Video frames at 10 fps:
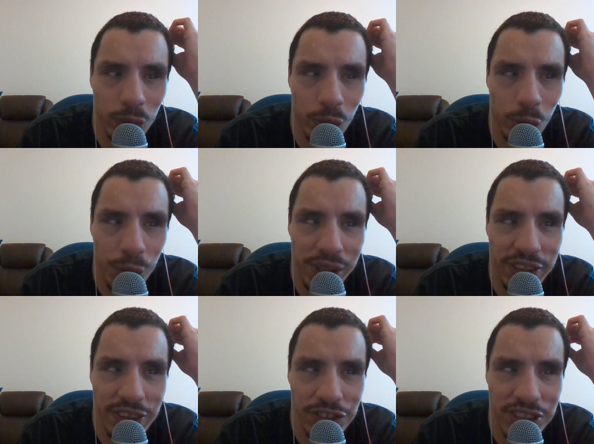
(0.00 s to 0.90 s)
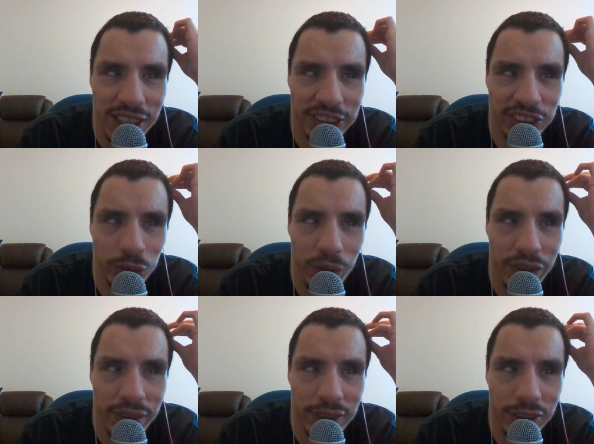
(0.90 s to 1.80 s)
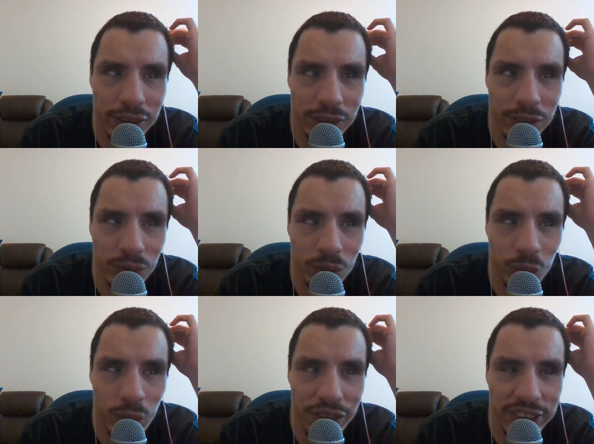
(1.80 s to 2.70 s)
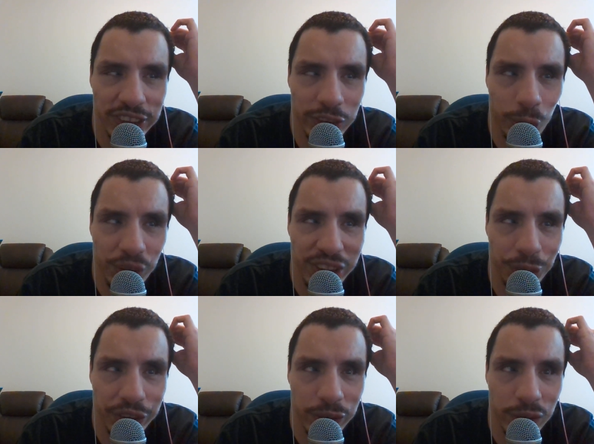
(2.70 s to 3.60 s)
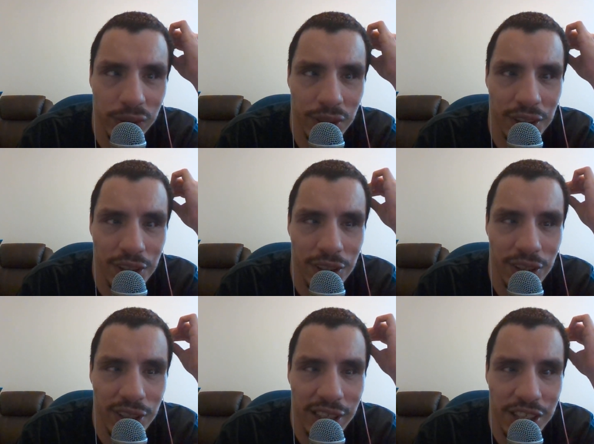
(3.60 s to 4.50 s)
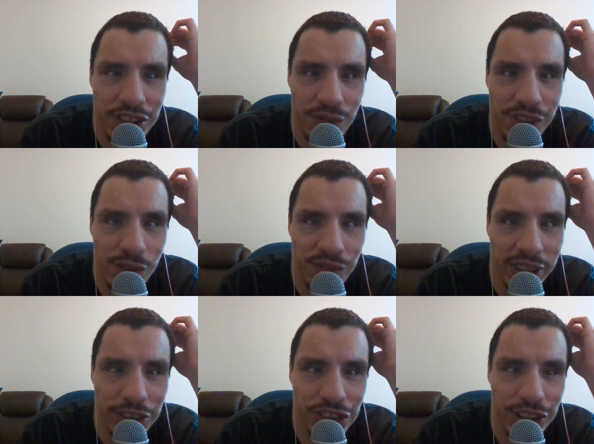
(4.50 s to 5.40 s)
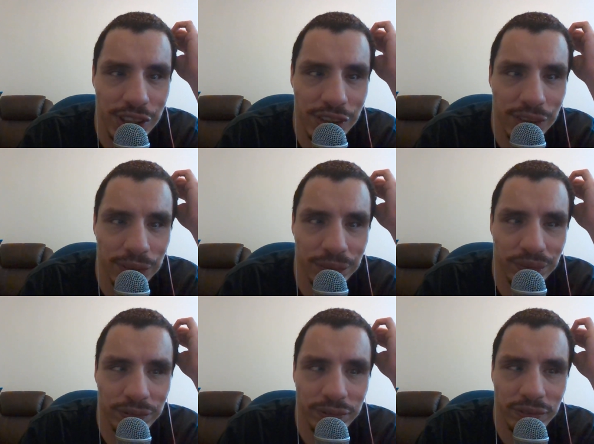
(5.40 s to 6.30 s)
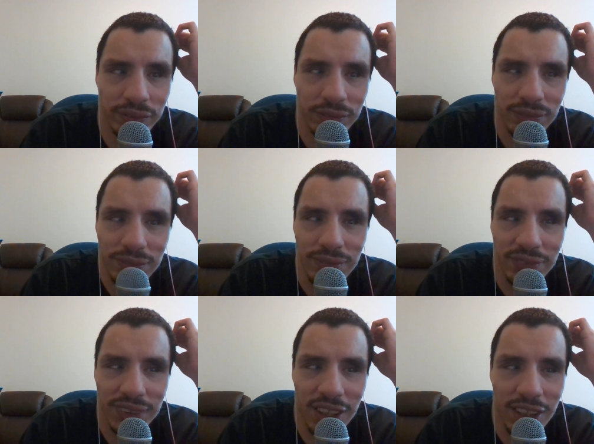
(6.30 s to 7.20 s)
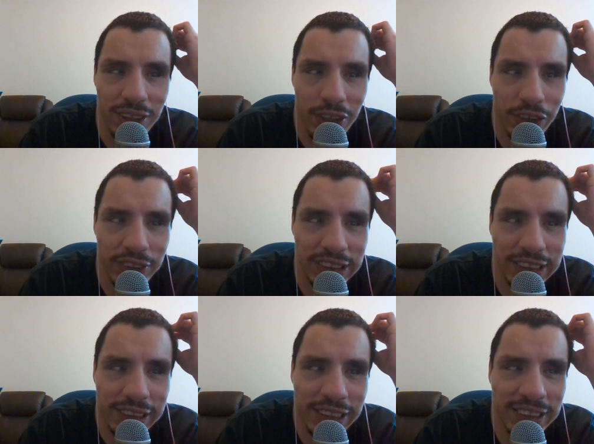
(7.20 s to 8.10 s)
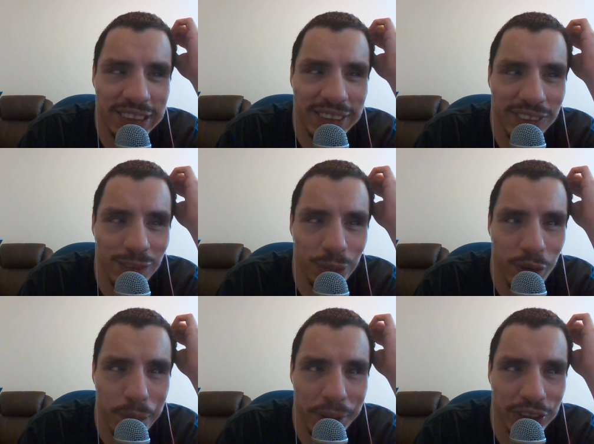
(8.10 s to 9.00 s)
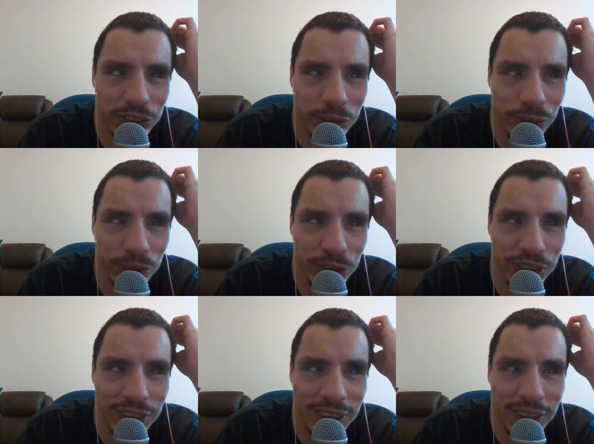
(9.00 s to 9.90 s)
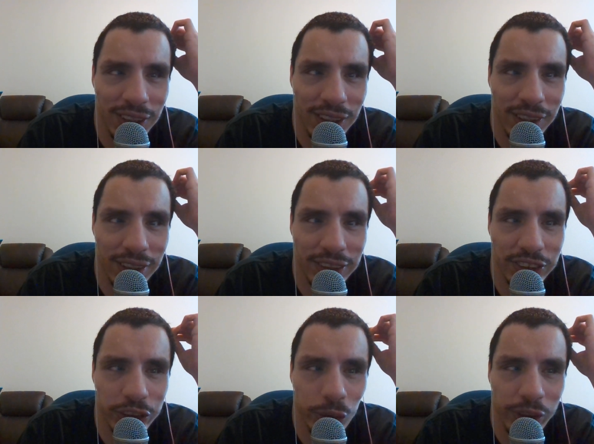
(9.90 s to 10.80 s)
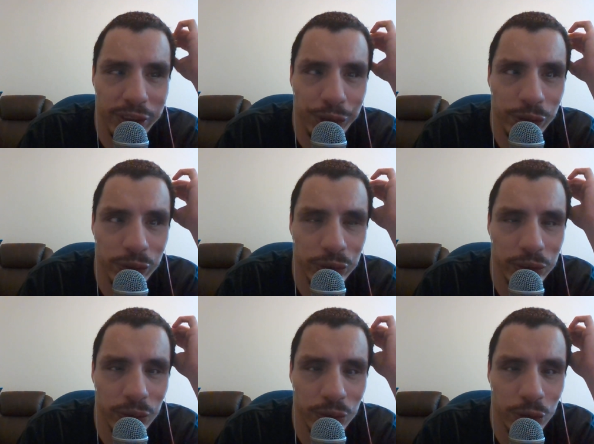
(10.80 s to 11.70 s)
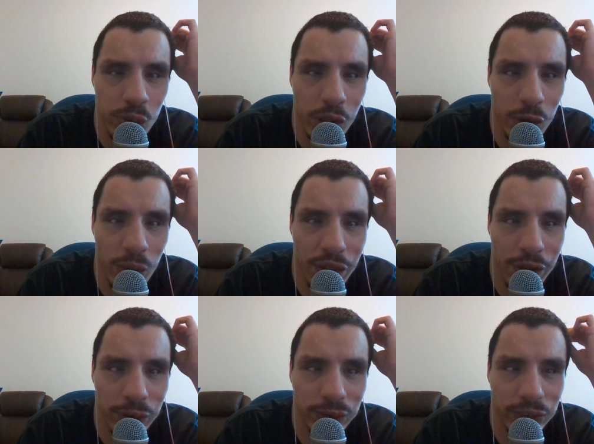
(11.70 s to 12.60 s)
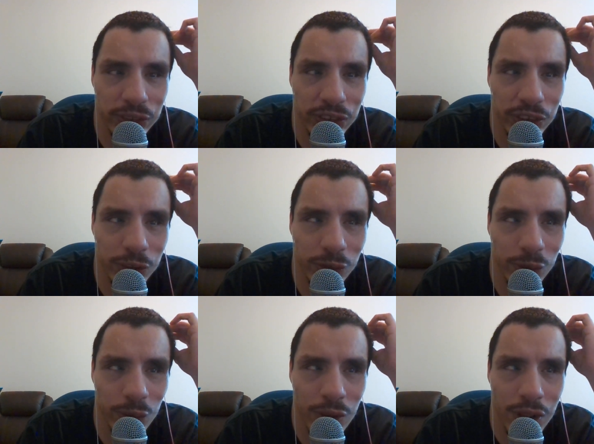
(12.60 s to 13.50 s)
read the text with the screen reader. And even if I did, a lot of these things come with pictures, and screen readers don't do well with those. So